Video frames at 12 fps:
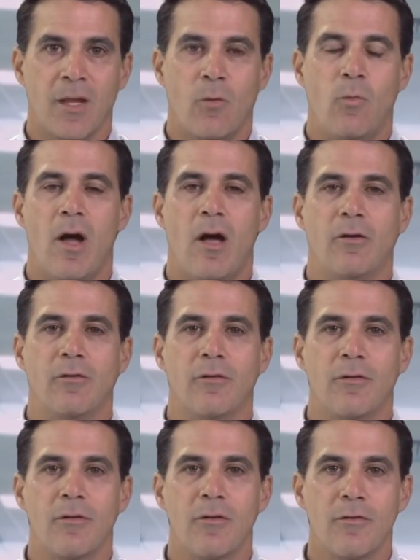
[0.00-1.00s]
Well,
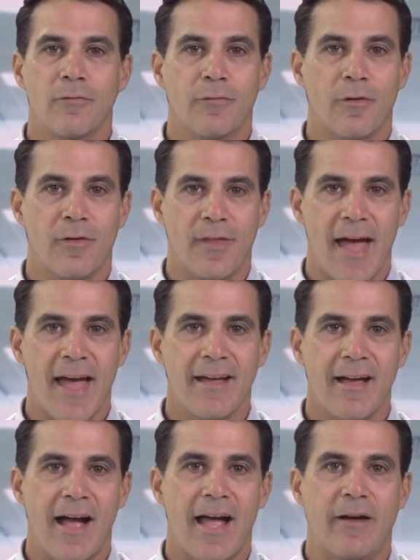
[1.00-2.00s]
for that,
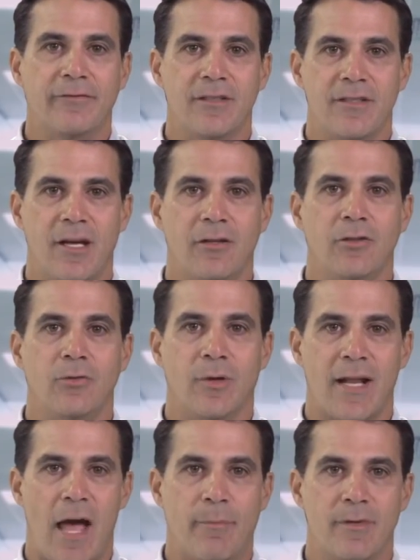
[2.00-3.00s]
I have to tell you what
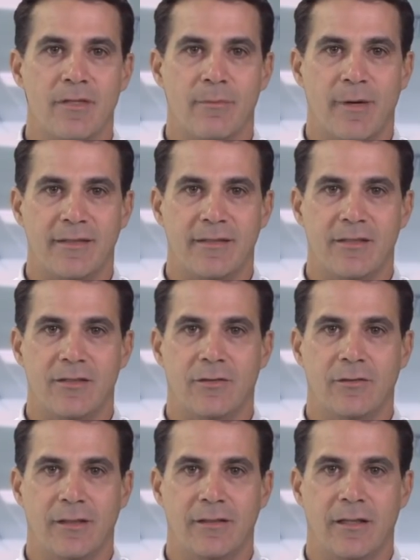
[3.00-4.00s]
happened to my sister
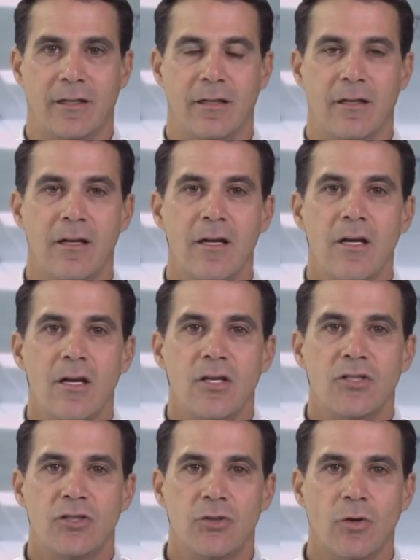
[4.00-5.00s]
Linda.
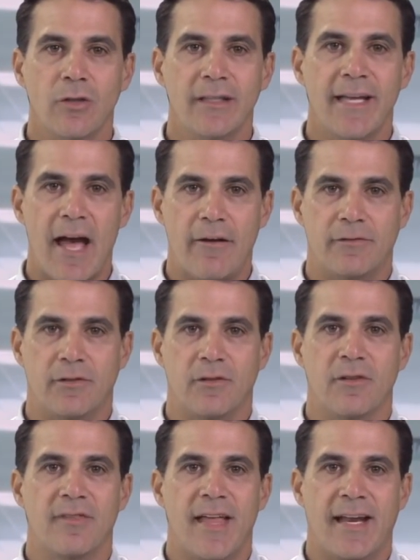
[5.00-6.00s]
Shortly
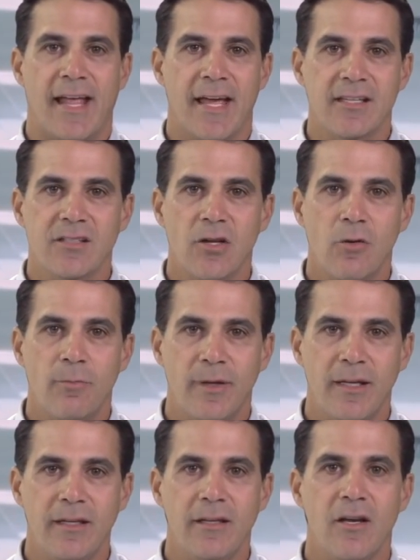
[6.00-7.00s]
after that SOB
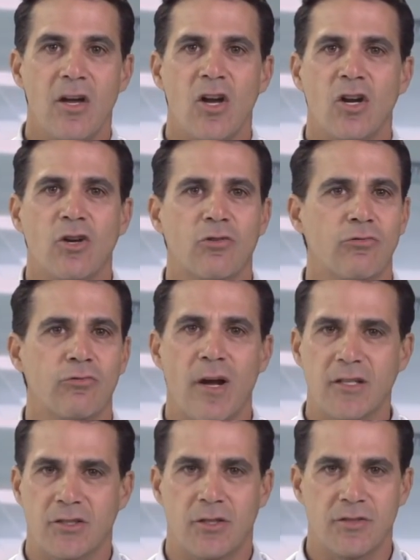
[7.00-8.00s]

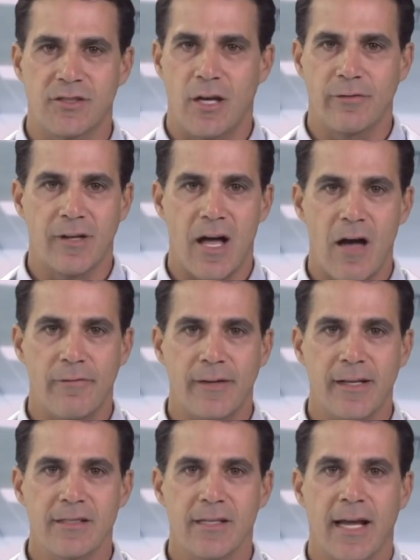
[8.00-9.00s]
crushed her
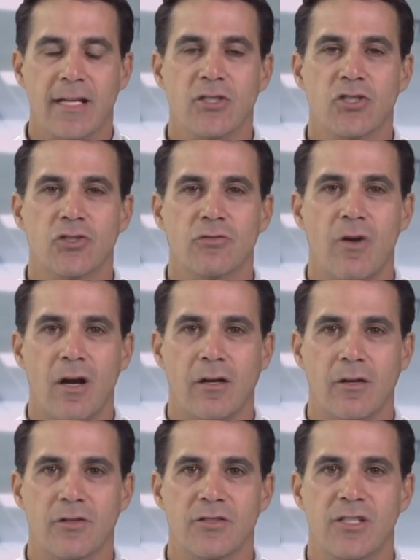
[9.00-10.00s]
self-confidence and shrunk
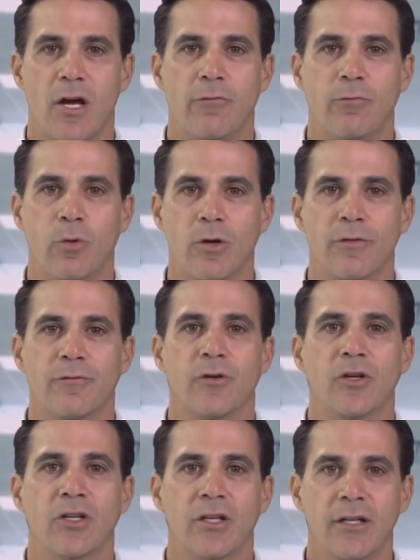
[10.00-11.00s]
her self-worth for
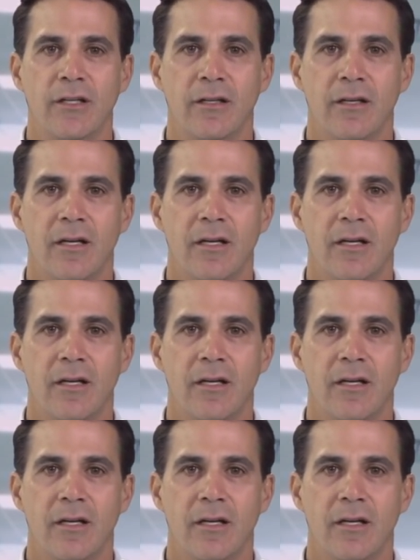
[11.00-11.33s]
good,